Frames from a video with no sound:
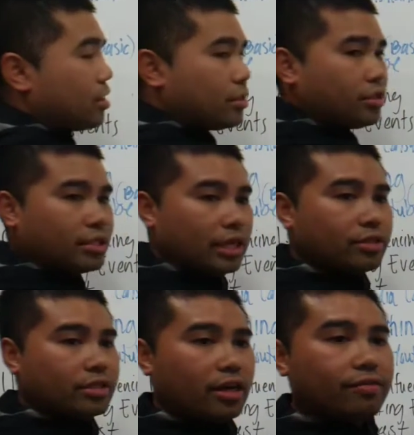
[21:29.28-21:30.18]
to sell
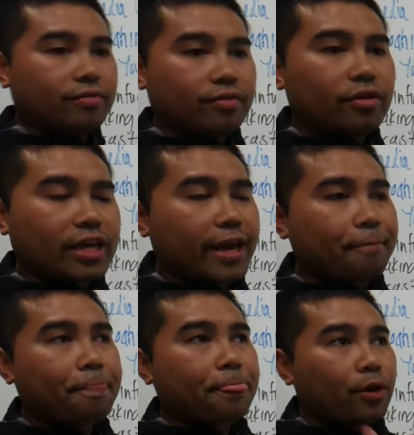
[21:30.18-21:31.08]
stuff. Okay,
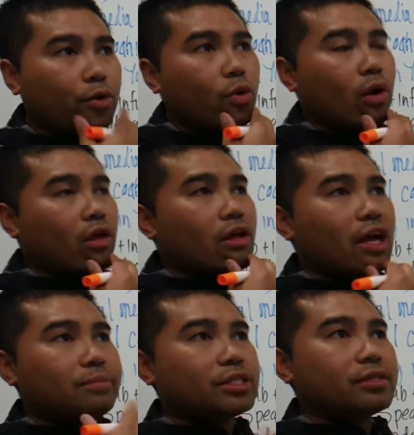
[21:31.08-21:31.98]
cool.
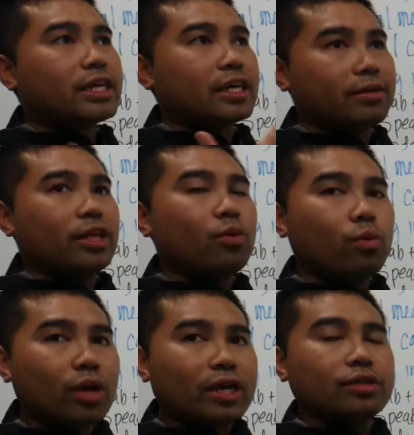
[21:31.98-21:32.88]
I'm still thinking of
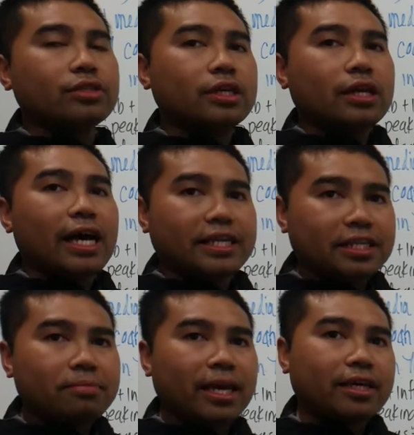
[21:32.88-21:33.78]
what else. I need
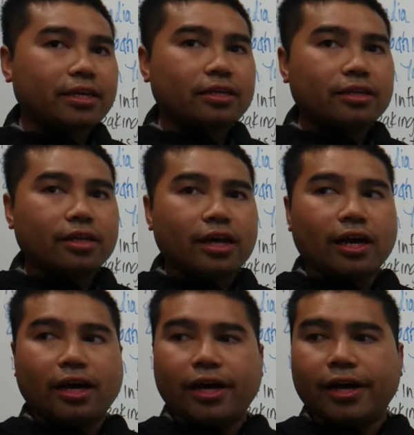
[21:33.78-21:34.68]
to make,
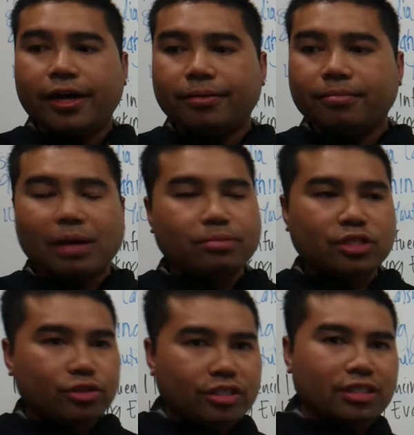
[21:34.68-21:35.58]
I'm
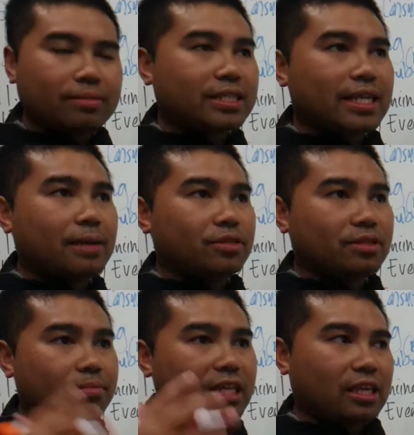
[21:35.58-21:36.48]
just using some examples
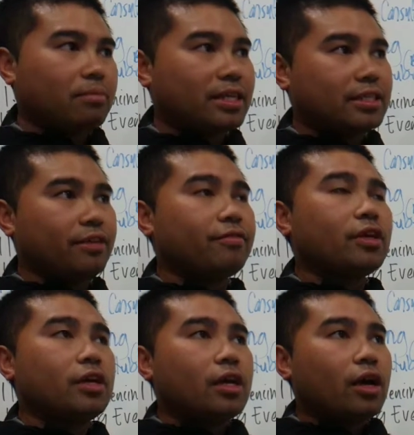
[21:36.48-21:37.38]
and thinking to myself,
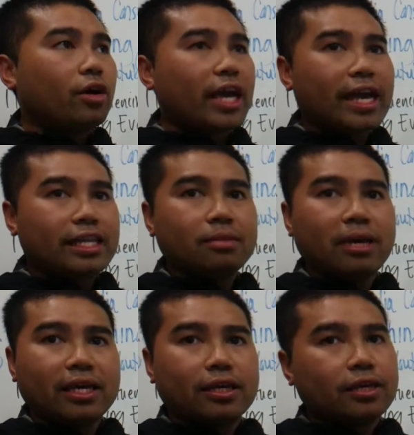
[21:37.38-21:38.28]
okay, I need to
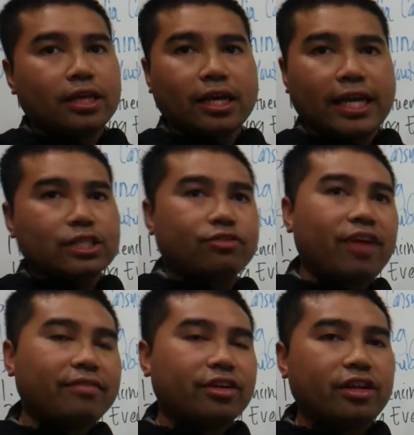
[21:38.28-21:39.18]
make an extra
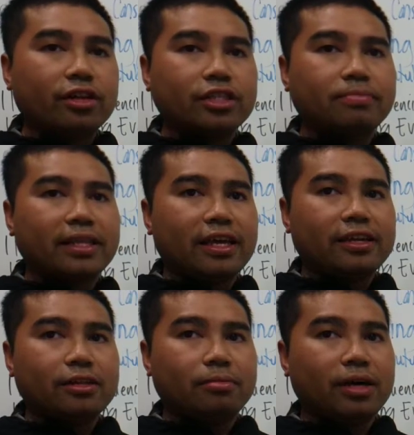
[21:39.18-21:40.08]
$500 by the end
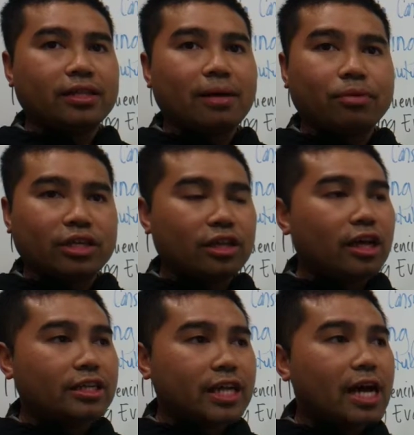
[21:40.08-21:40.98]
of the month. I'm putting a
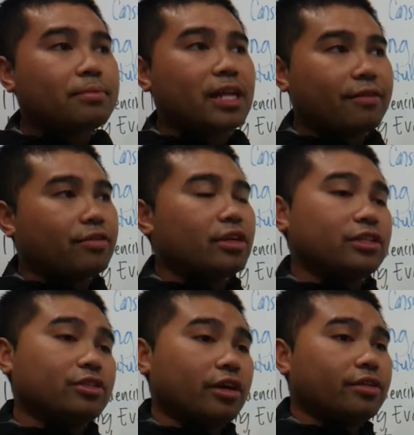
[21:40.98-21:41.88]
lot of time and effort
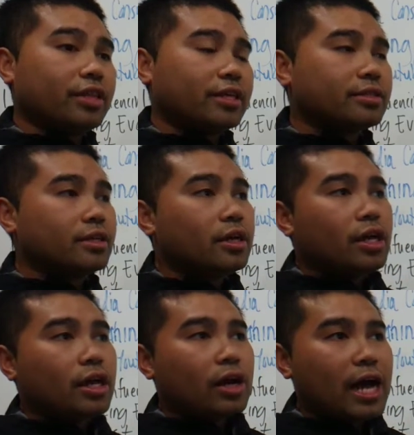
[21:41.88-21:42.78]
into other things.
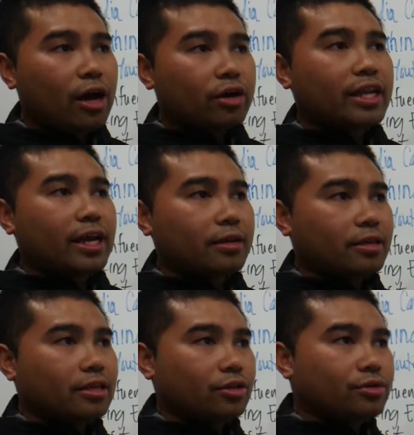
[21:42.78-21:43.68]
How can
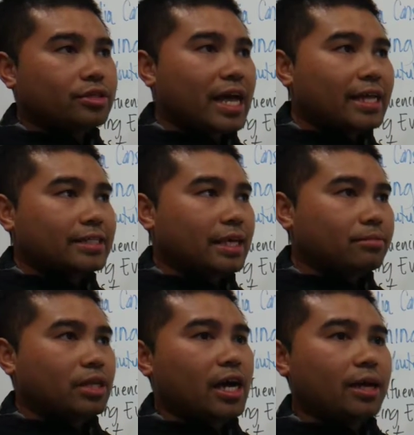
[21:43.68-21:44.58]
I use that same
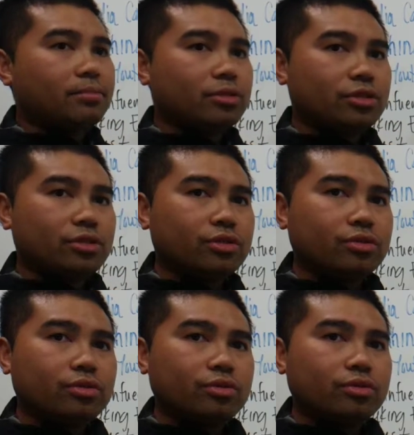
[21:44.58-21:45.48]
time
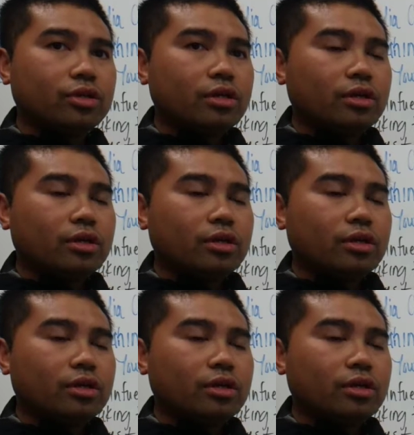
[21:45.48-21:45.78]
to